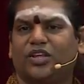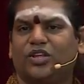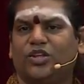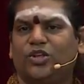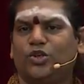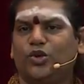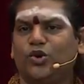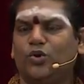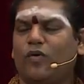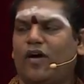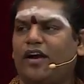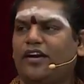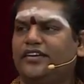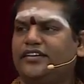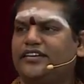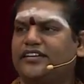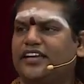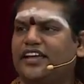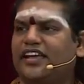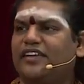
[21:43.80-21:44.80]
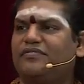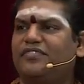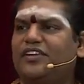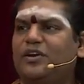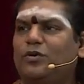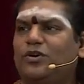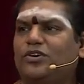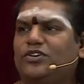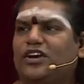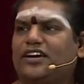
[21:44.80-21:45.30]
you want
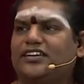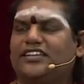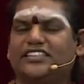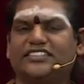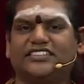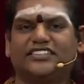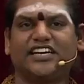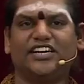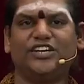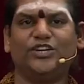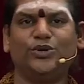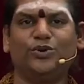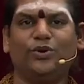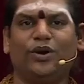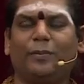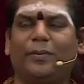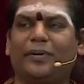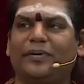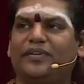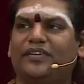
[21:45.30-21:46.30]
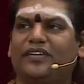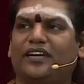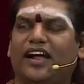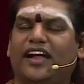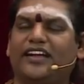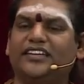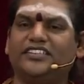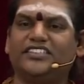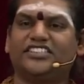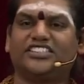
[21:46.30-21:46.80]
everyone to understand you
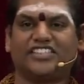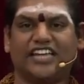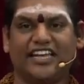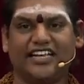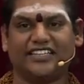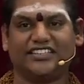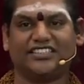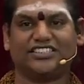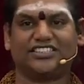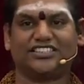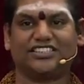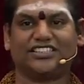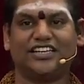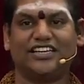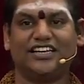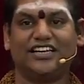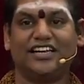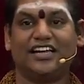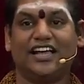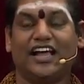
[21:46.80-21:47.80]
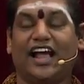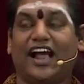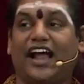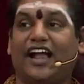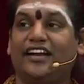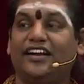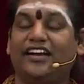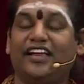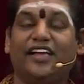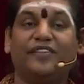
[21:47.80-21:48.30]
and change,
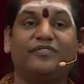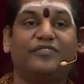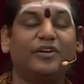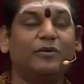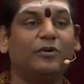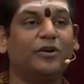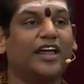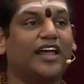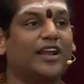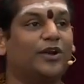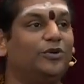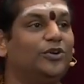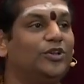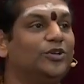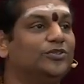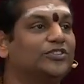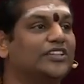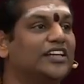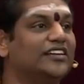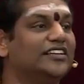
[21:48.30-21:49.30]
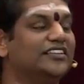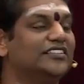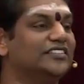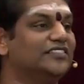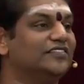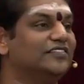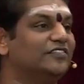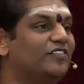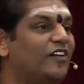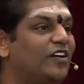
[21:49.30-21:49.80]
and everyone around you
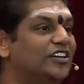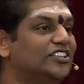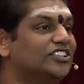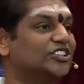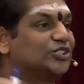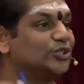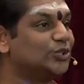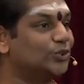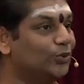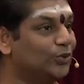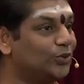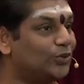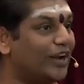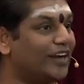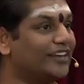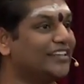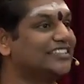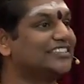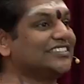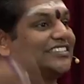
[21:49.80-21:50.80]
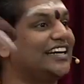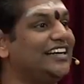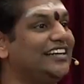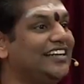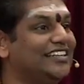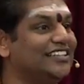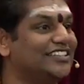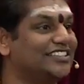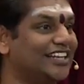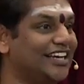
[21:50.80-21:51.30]
wants you to understand
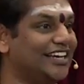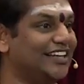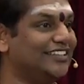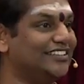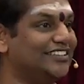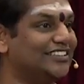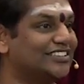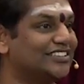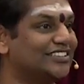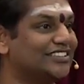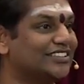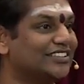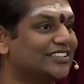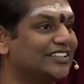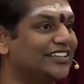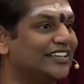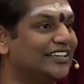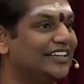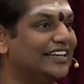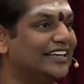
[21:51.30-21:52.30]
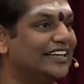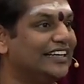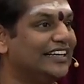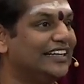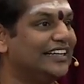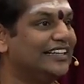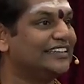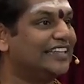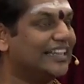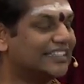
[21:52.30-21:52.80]
and change,
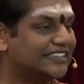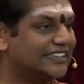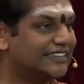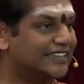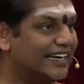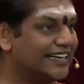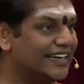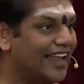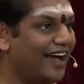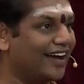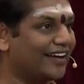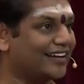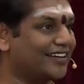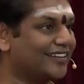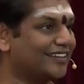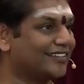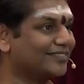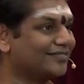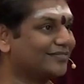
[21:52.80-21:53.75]
there's a deadlock.